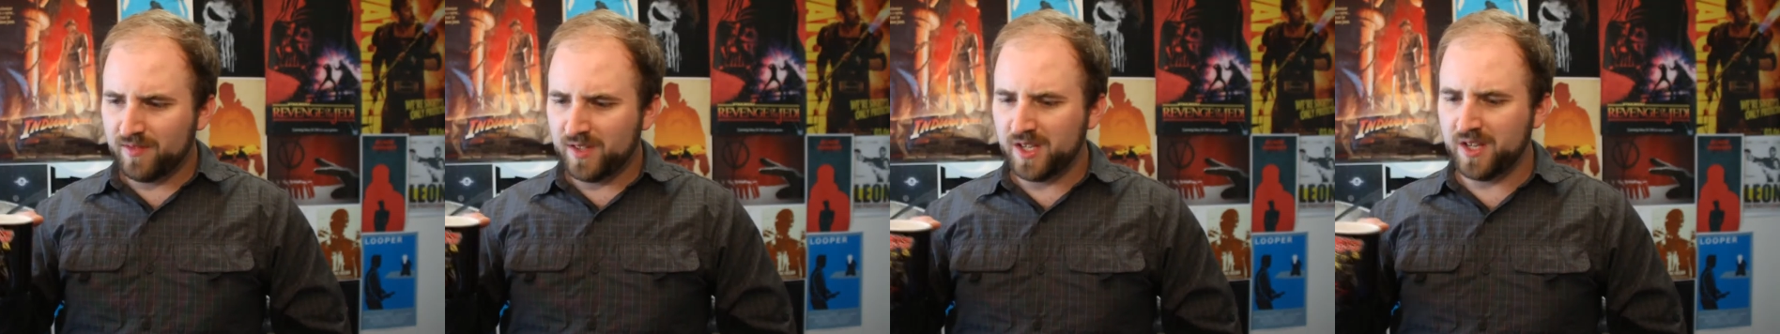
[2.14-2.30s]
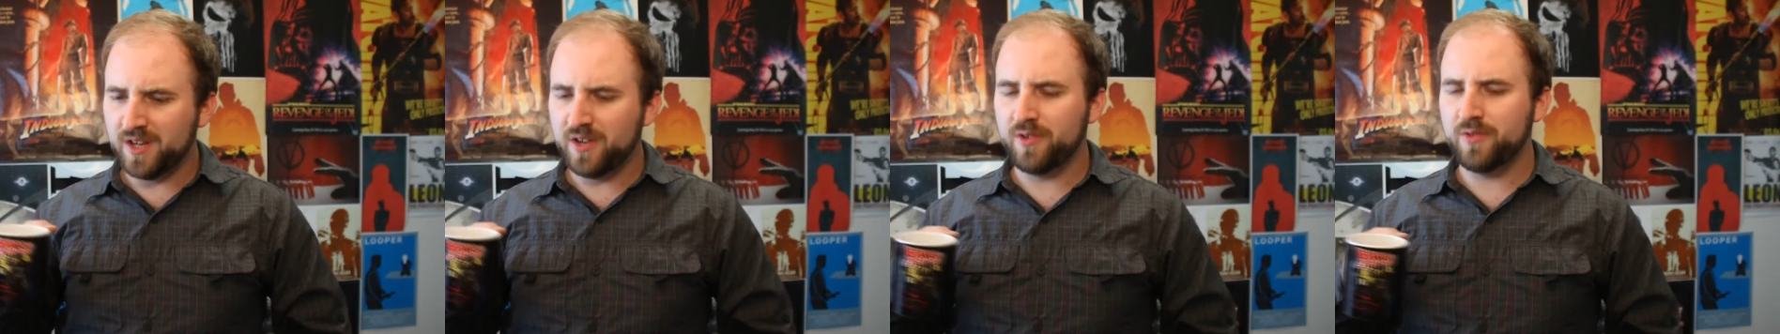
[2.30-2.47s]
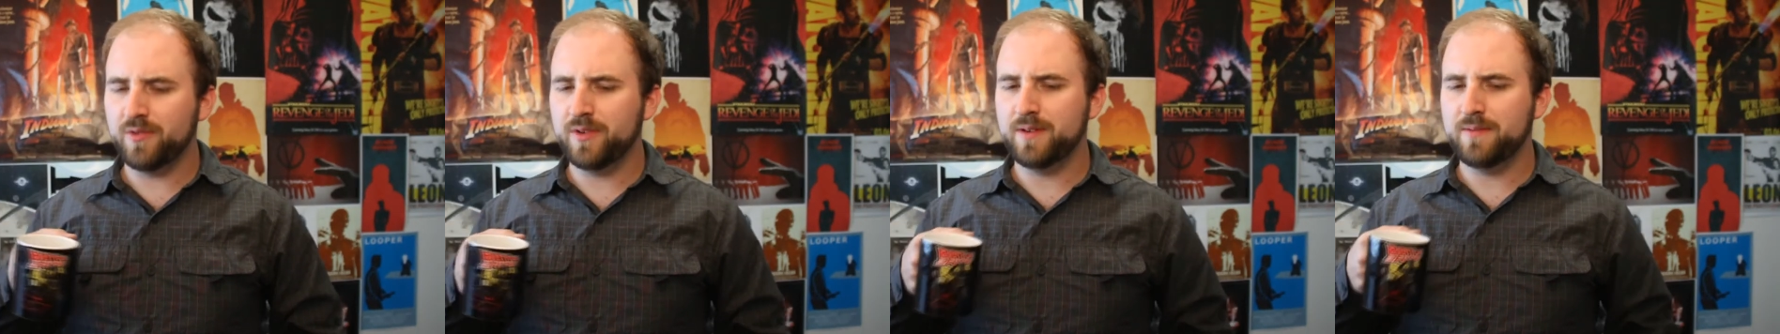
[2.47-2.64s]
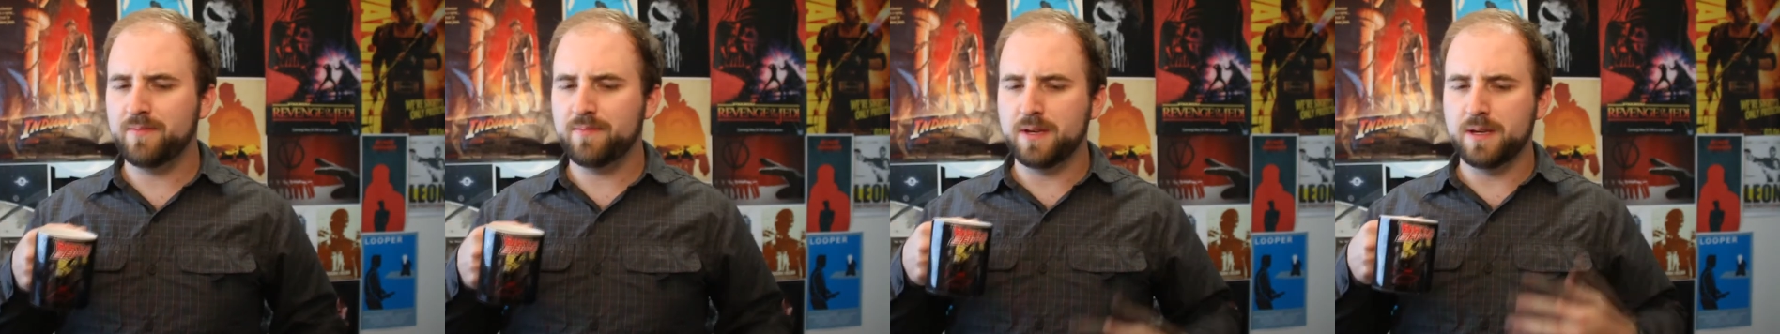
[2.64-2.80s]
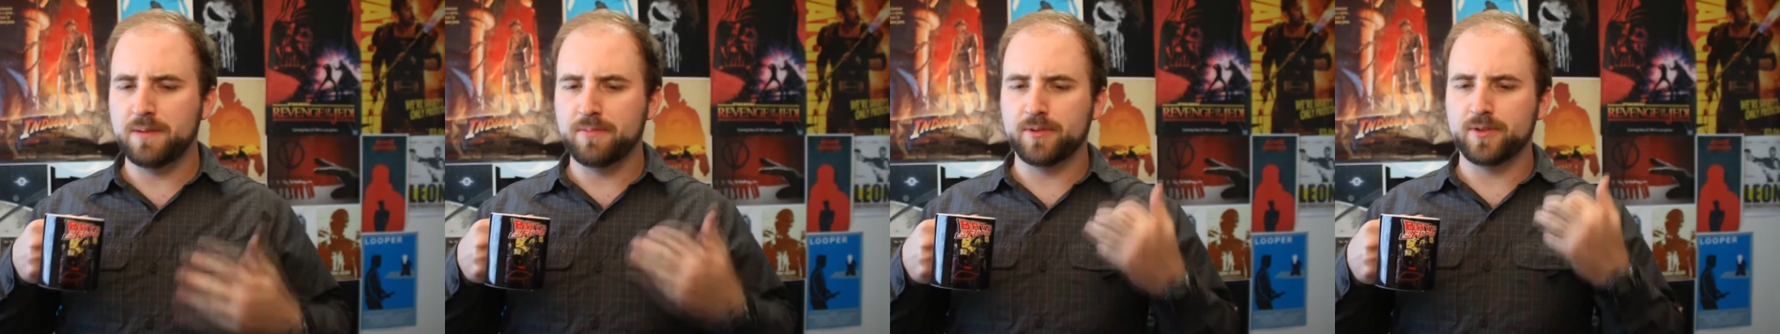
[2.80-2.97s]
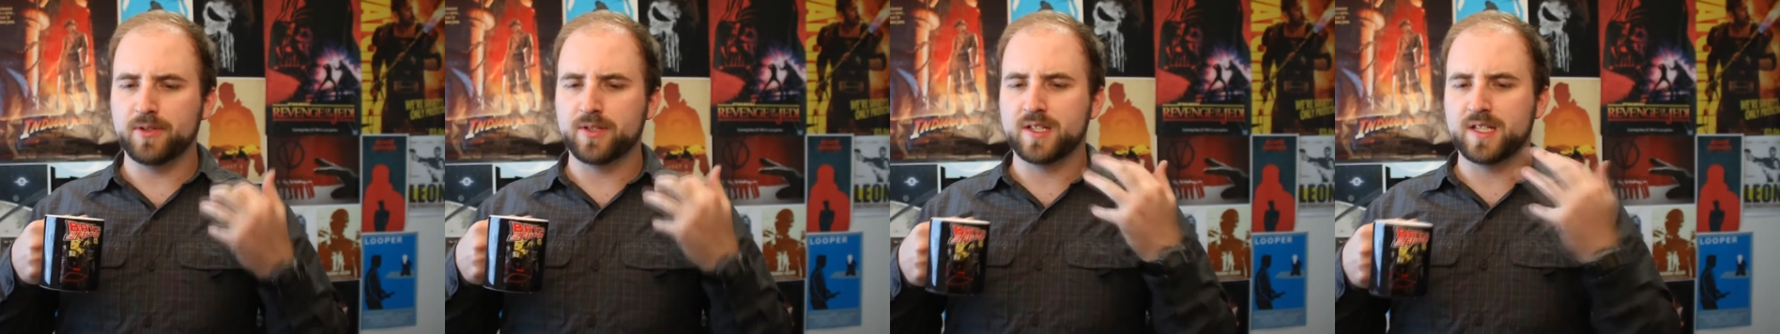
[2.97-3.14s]
You know when
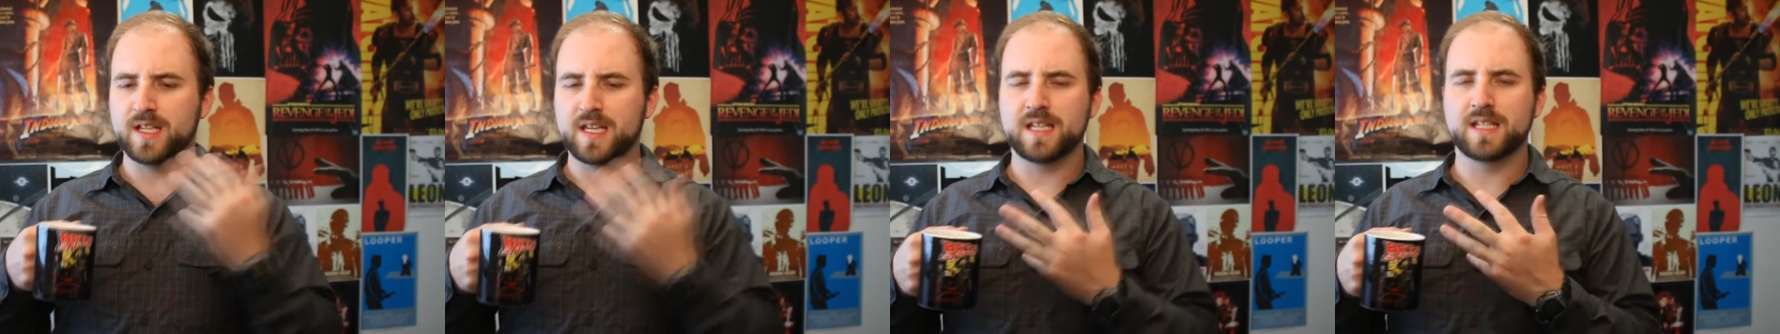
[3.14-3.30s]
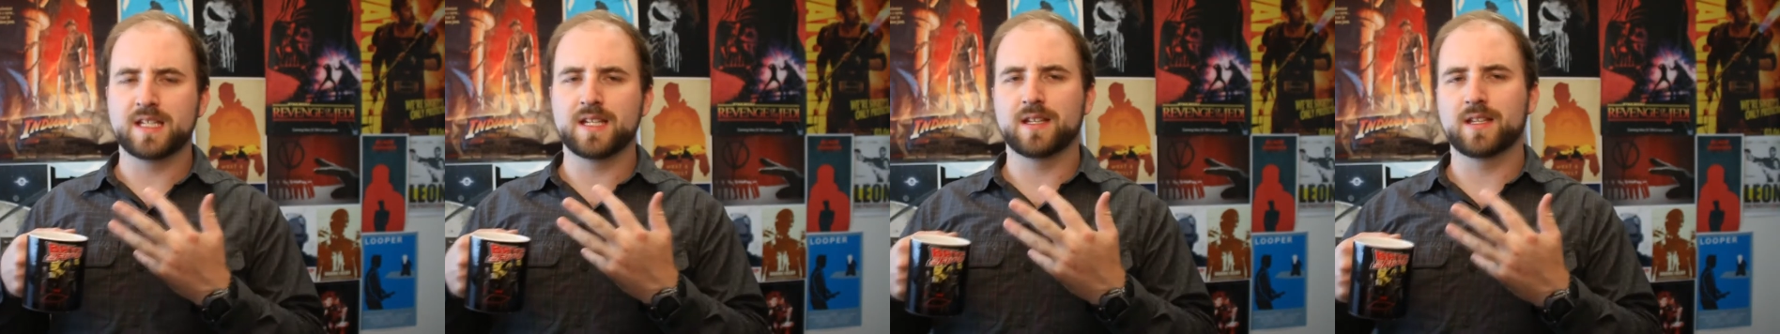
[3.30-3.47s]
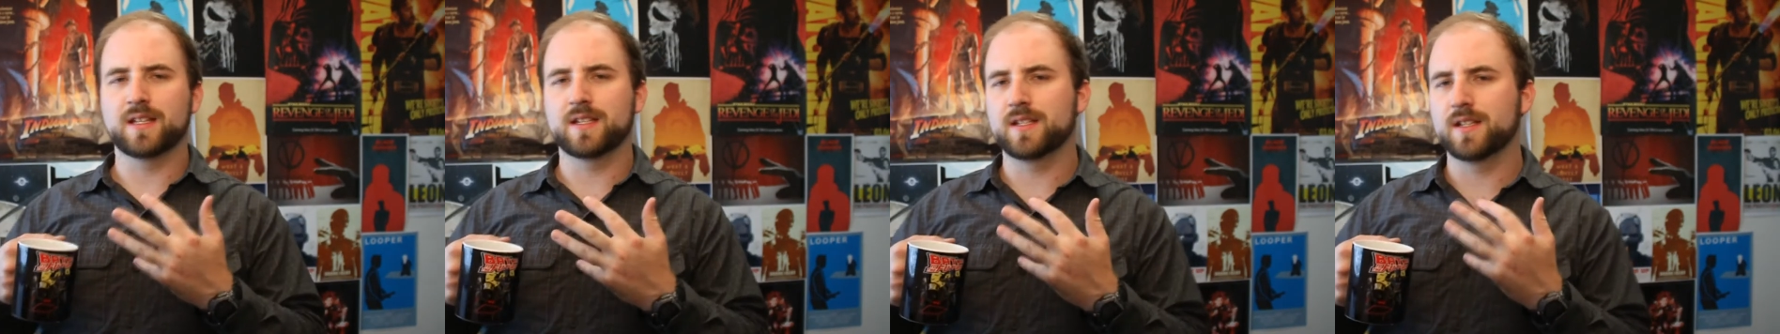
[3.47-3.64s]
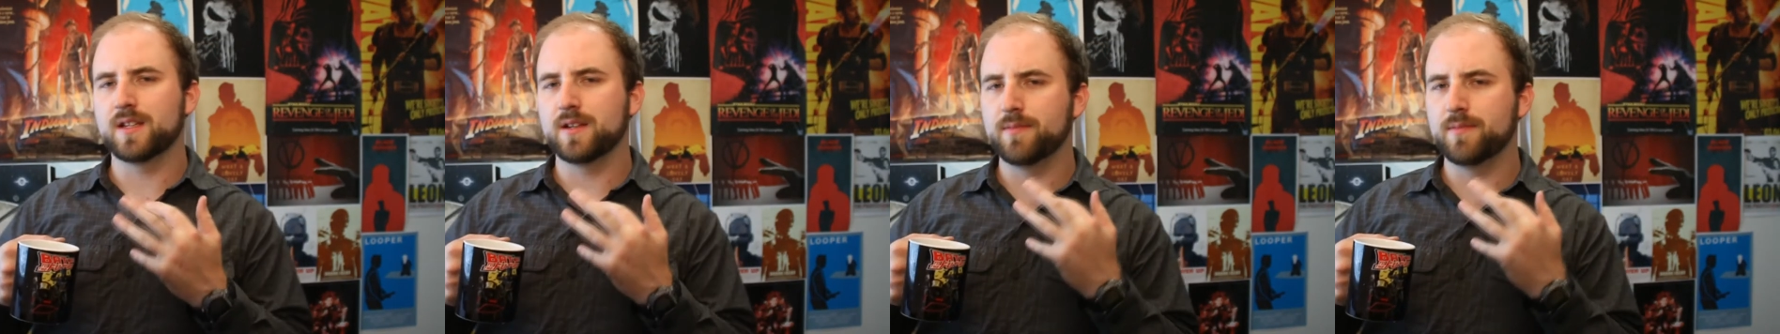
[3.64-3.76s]
people say something's